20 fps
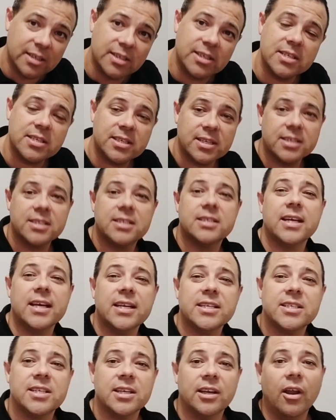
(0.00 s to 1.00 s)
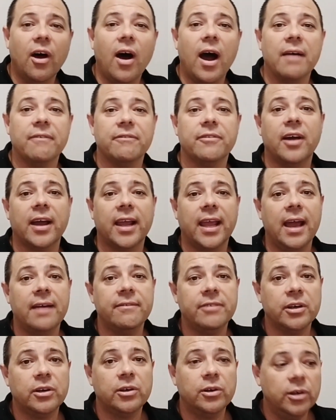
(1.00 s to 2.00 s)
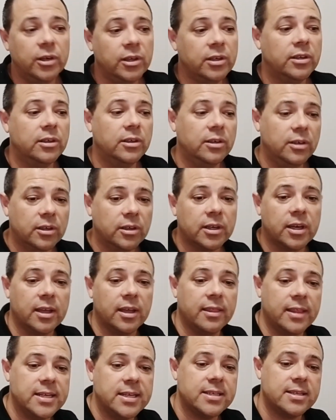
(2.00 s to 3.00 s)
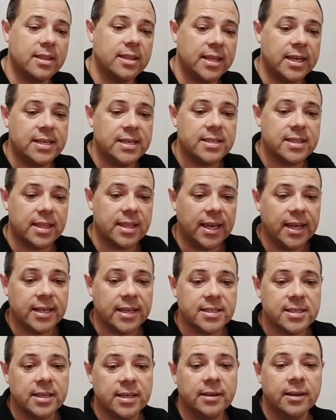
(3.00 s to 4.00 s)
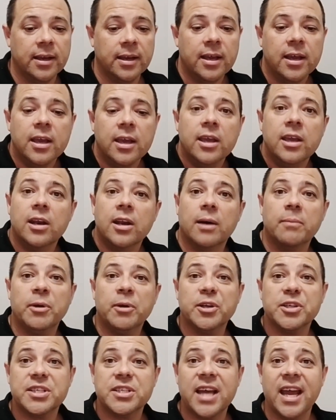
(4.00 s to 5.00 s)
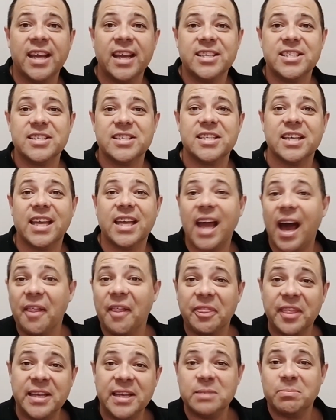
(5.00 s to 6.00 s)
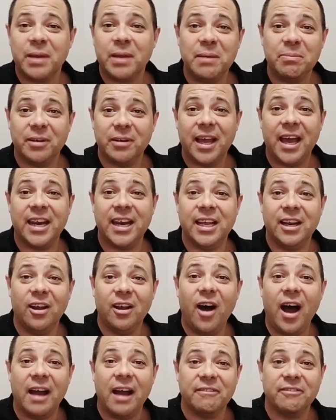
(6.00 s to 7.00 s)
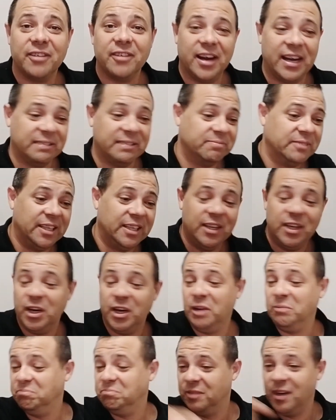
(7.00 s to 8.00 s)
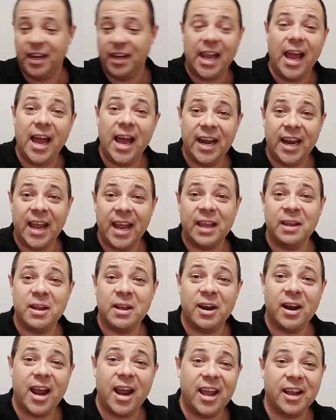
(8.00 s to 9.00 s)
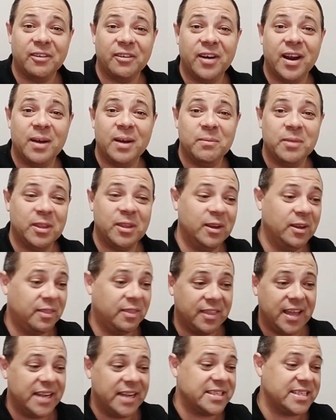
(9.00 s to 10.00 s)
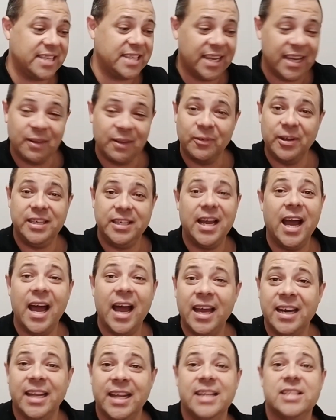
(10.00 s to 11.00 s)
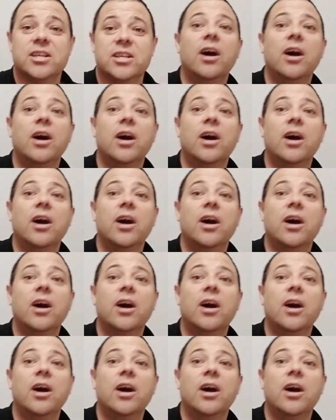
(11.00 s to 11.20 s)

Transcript: just assess your life. Like, have a good look at this, these things. And, you know, I'm not saying just to cut these people out of your life. Like, you know, I can't hang out, hang around with you. That's it. We're done. It's